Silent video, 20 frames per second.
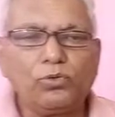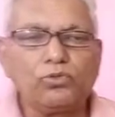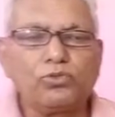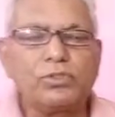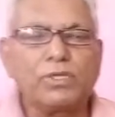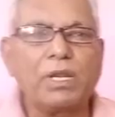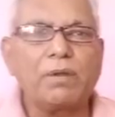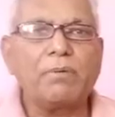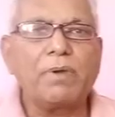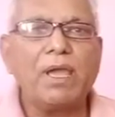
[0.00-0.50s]

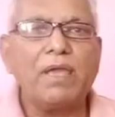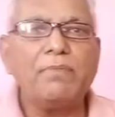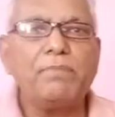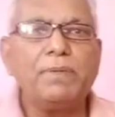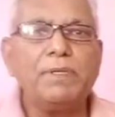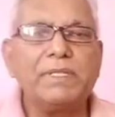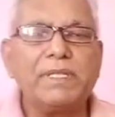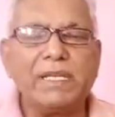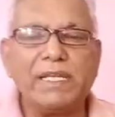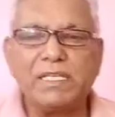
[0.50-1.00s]
survive
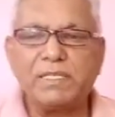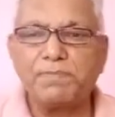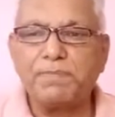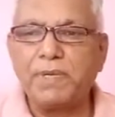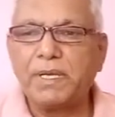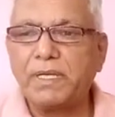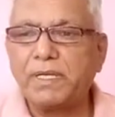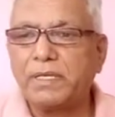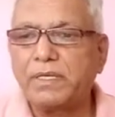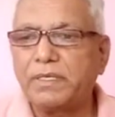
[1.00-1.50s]
with
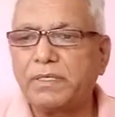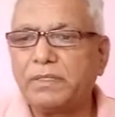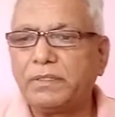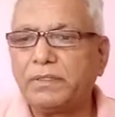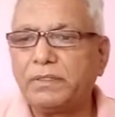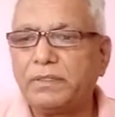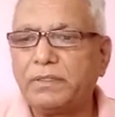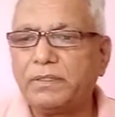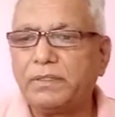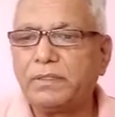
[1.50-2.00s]
respect
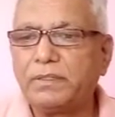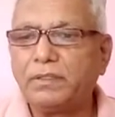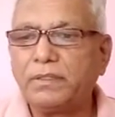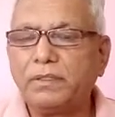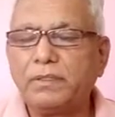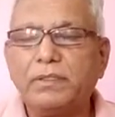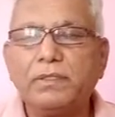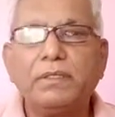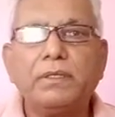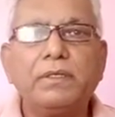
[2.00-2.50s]

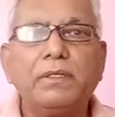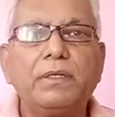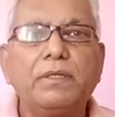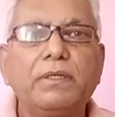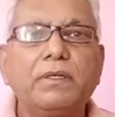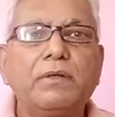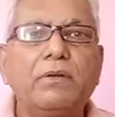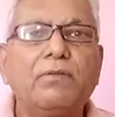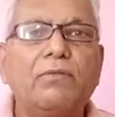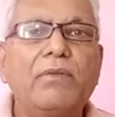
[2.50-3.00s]

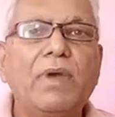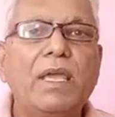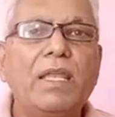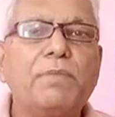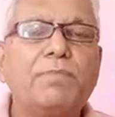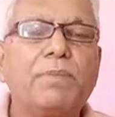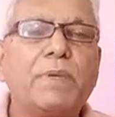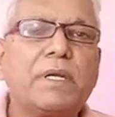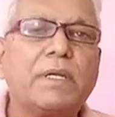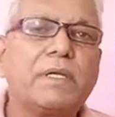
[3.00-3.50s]
while
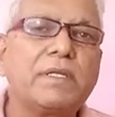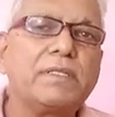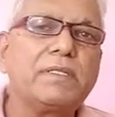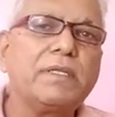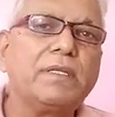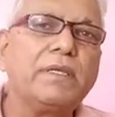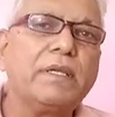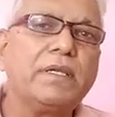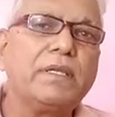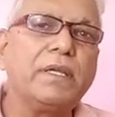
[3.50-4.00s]

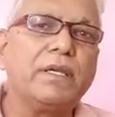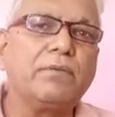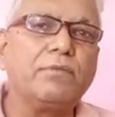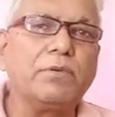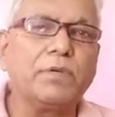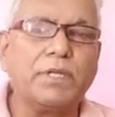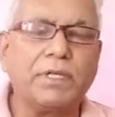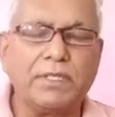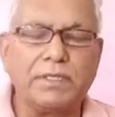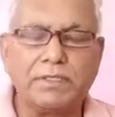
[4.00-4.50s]
practicing as
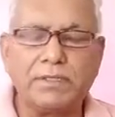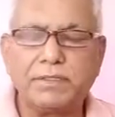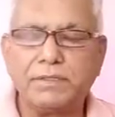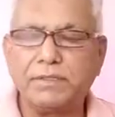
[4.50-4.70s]
advocate.